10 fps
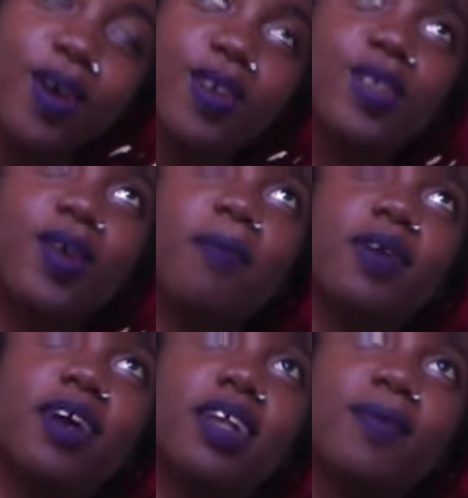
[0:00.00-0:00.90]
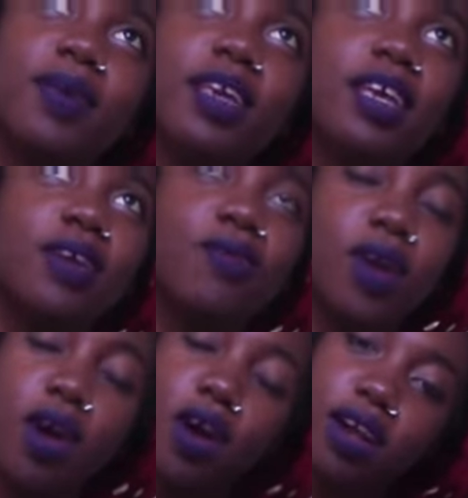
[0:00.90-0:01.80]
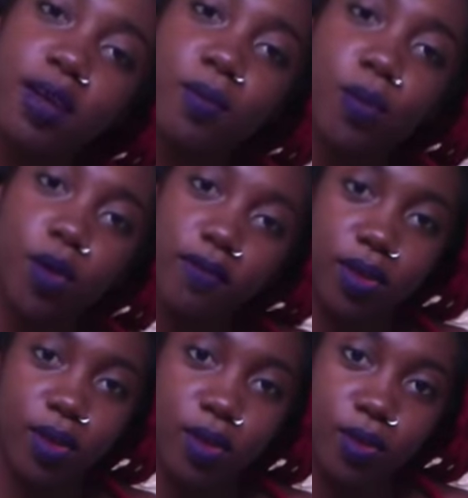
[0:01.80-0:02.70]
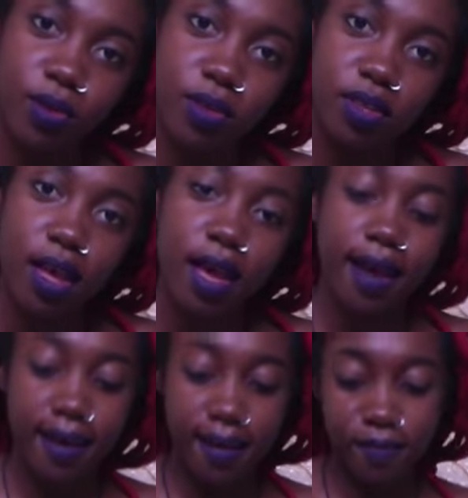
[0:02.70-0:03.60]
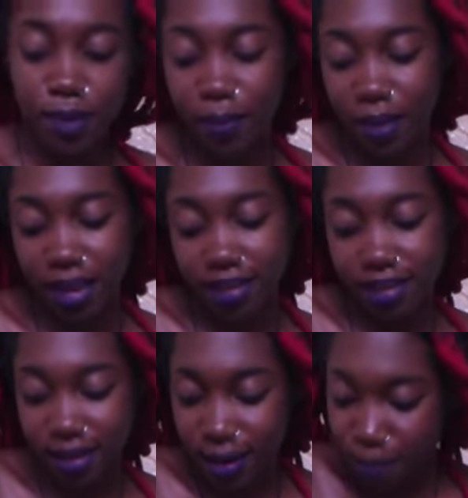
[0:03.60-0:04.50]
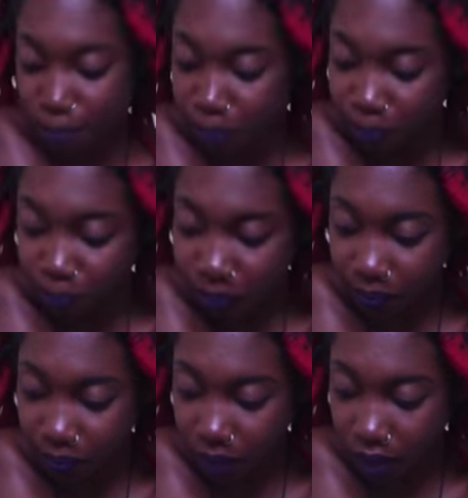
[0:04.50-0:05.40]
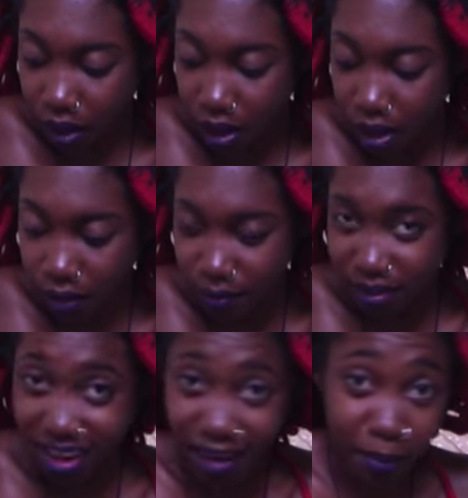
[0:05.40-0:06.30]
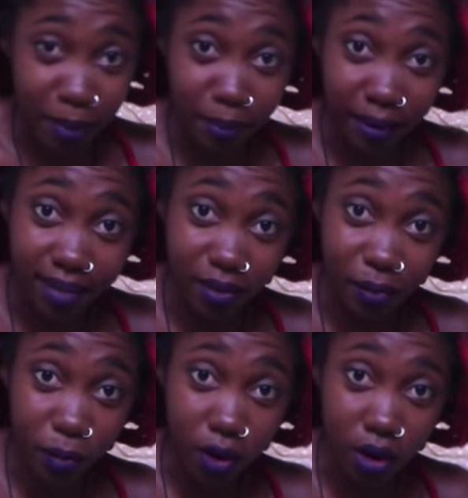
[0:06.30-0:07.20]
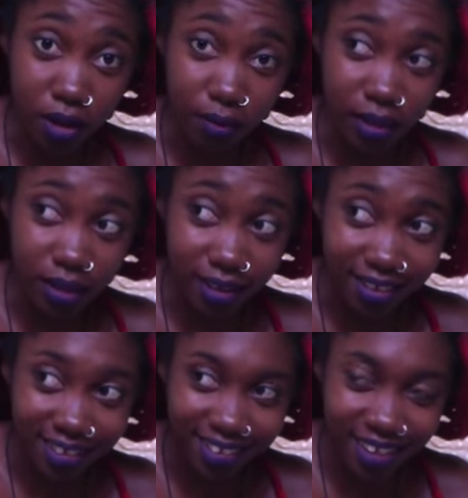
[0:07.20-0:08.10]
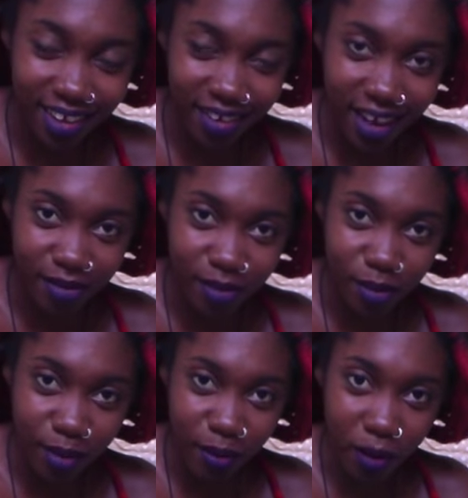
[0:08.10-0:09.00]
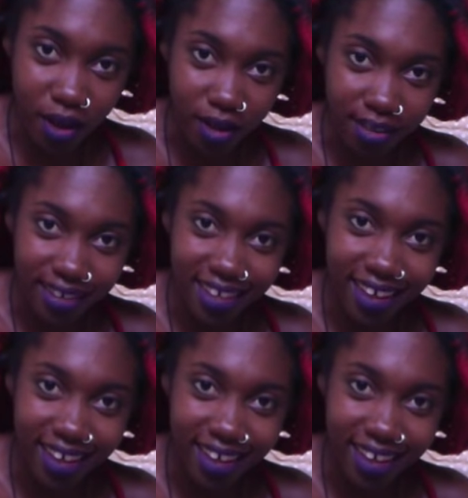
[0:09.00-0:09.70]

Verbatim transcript: So I'm gonna be recording more videos of me painting. Um, it's not gonna be me painting a wall because I only have so many walls,